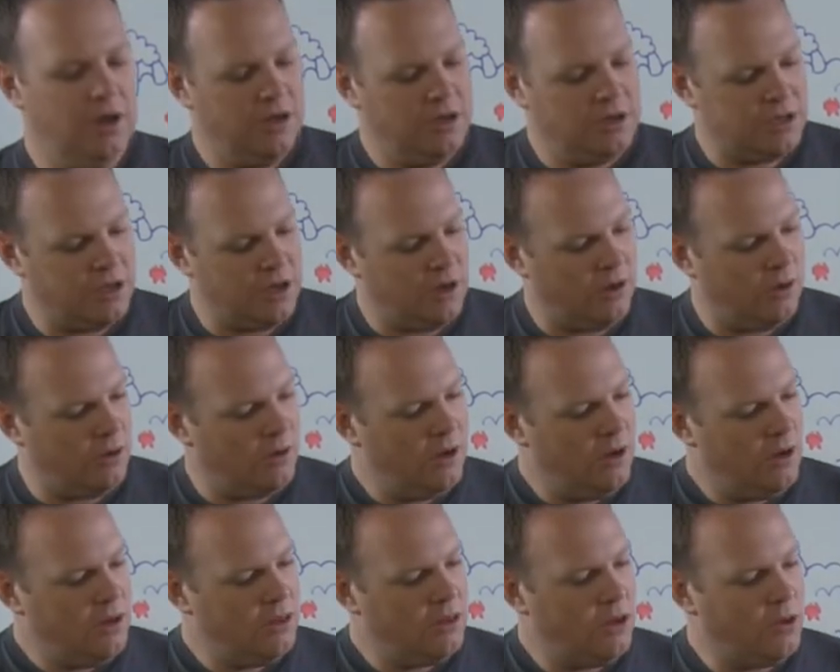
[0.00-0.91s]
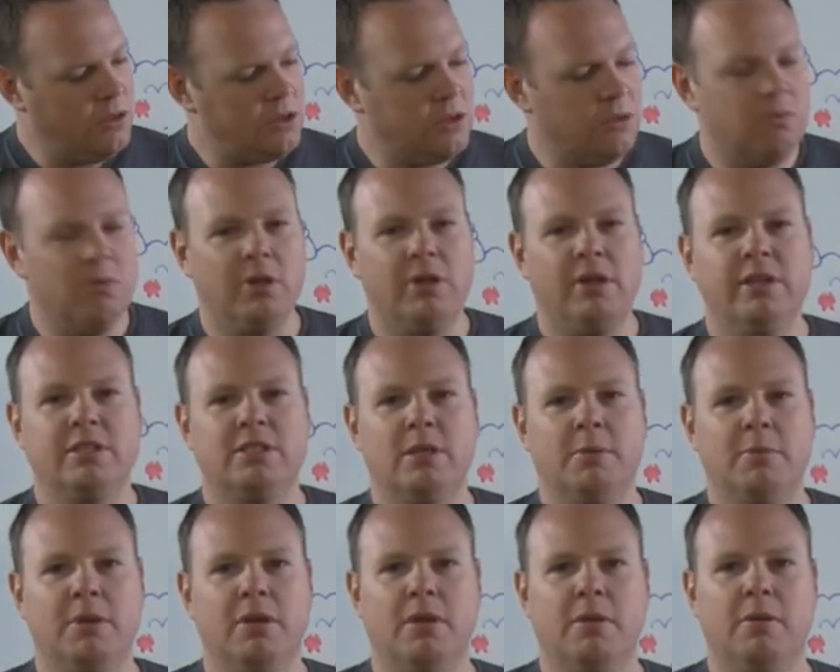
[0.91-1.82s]
So those are really
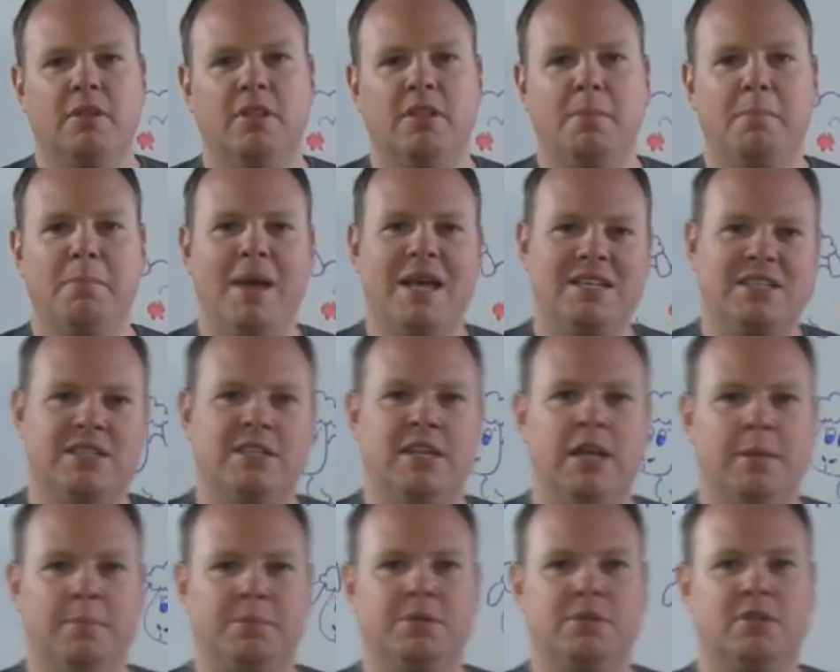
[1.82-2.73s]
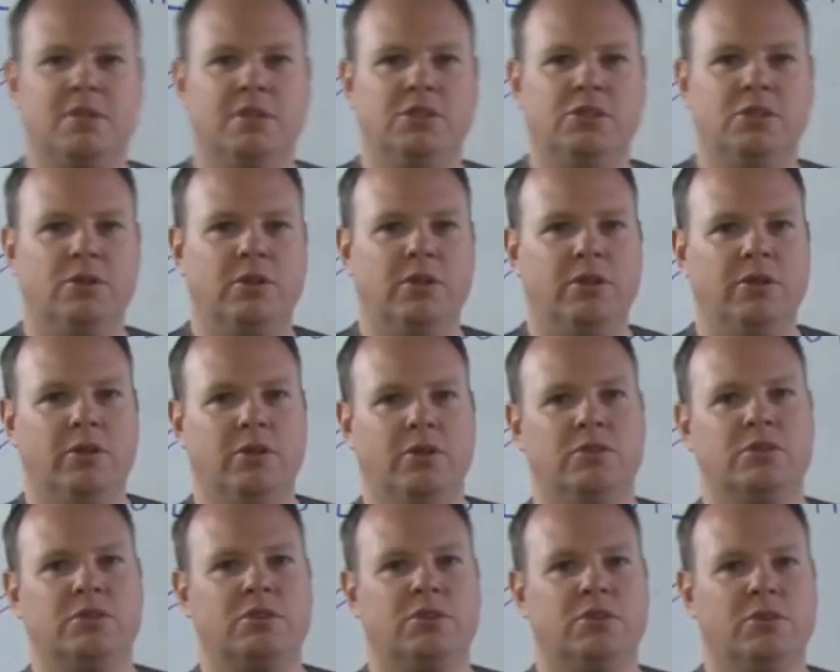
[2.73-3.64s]
some of the, the best tips that you can
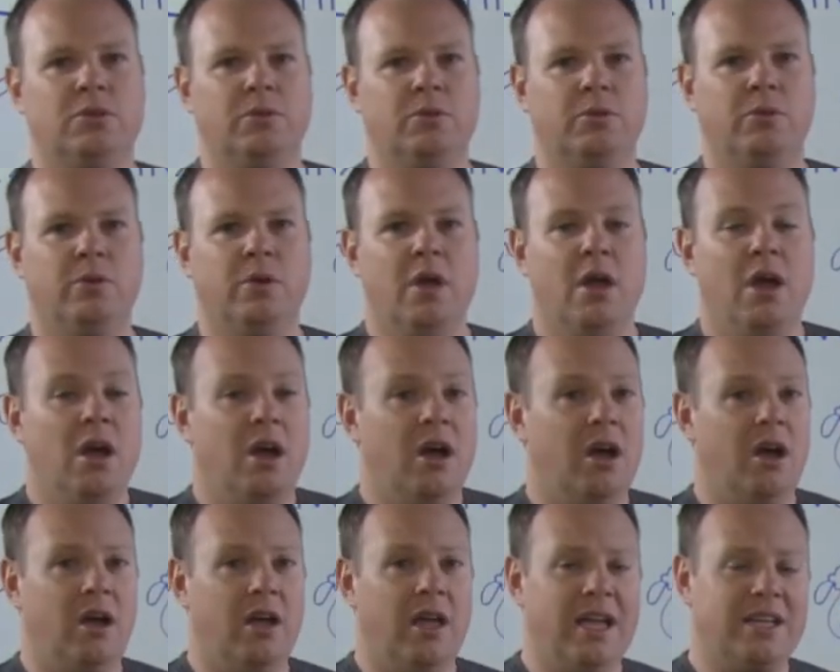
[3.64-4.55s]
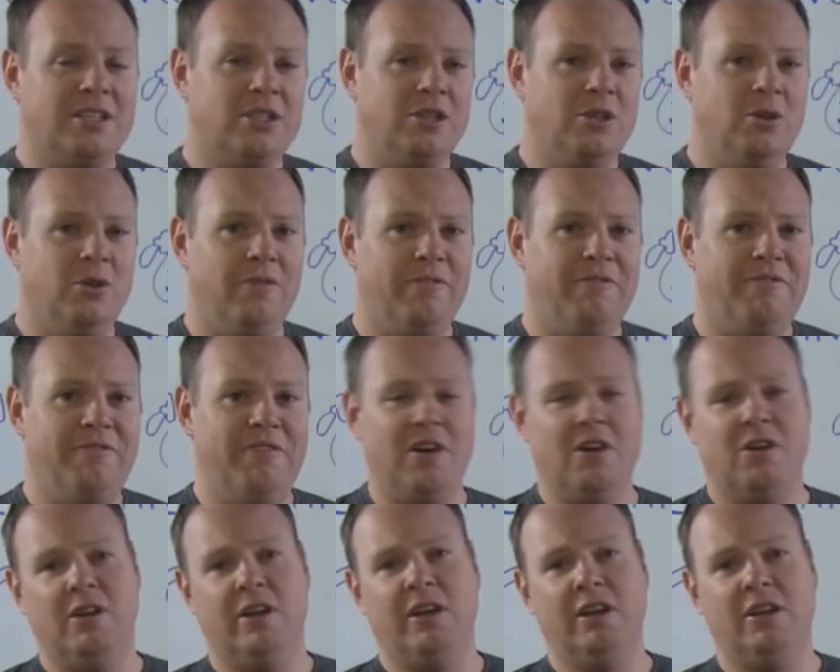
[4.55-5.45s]
use to uh, execute a
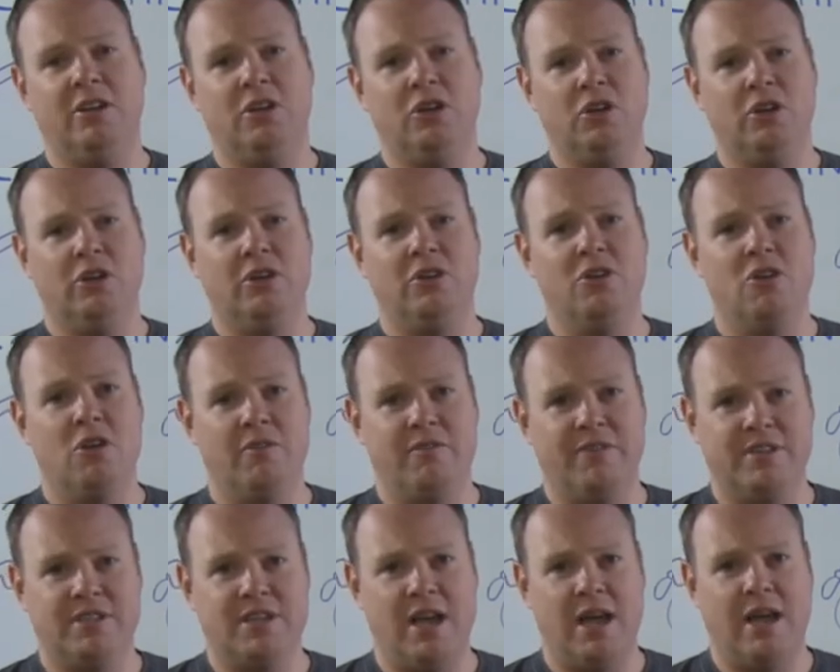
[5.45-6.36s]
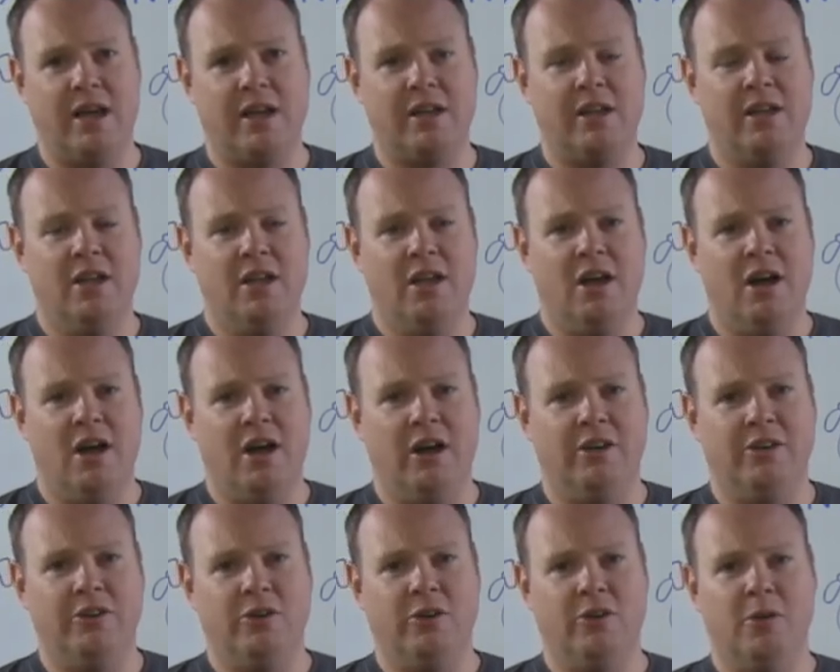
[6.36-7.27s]
very good Nerf attack
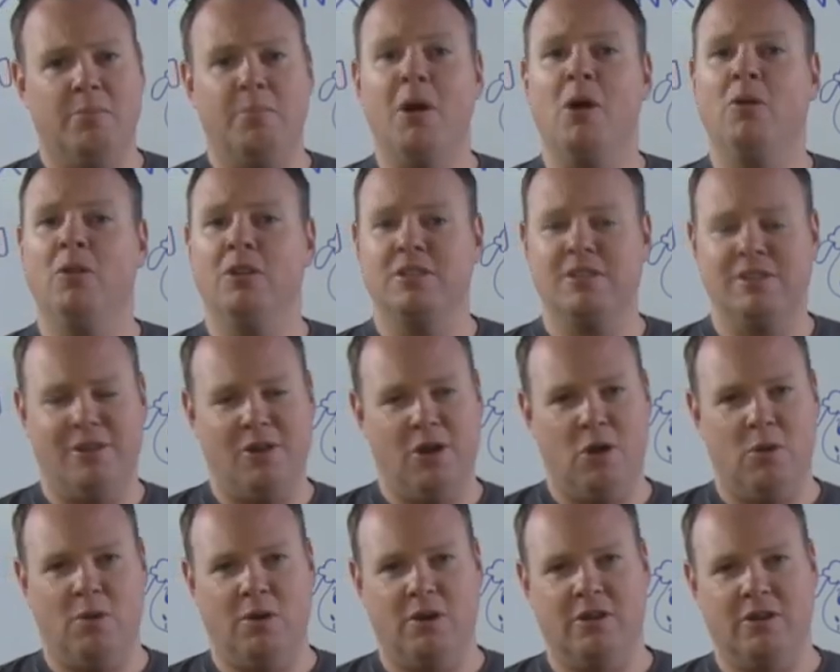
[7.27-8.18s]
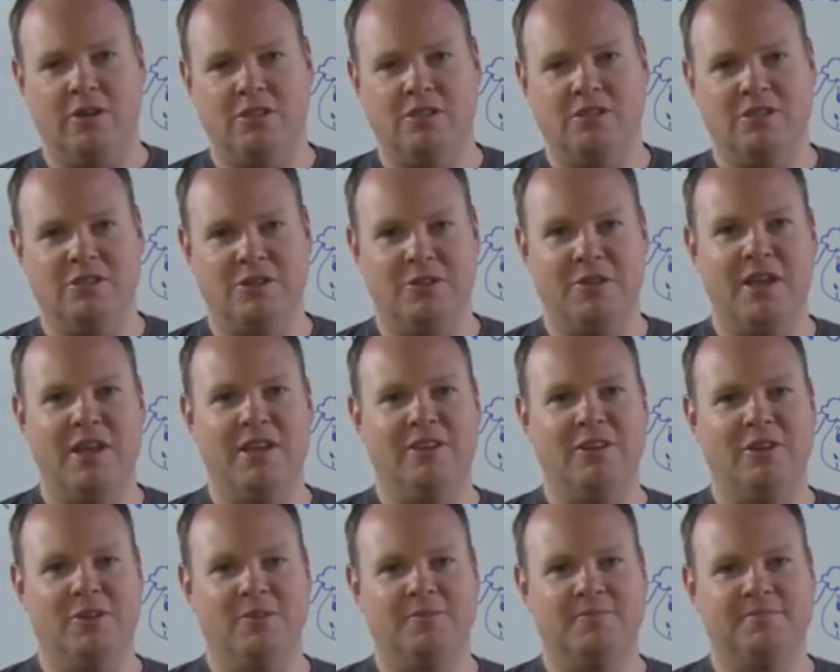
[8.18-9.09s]
on your opponents and coworkers. So
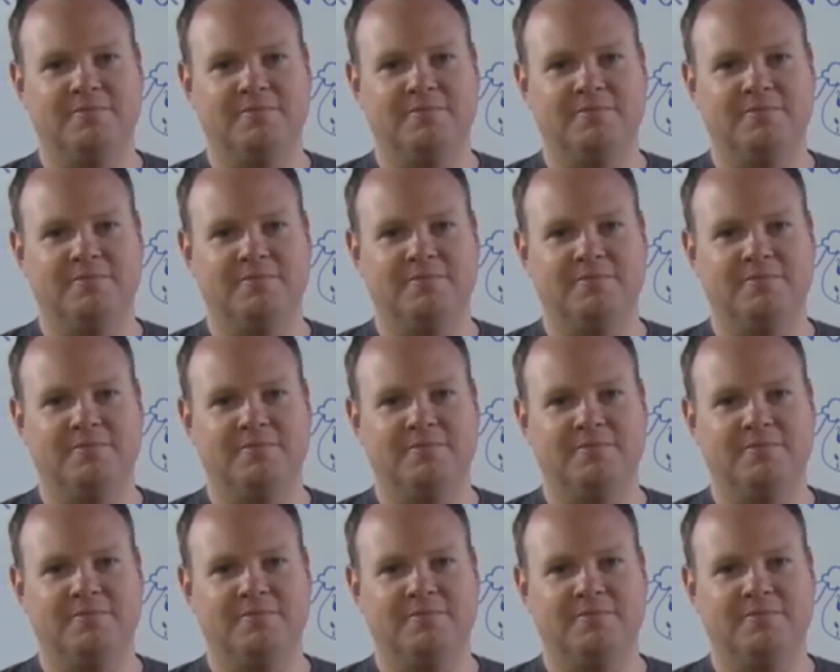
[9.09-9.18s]
thank you.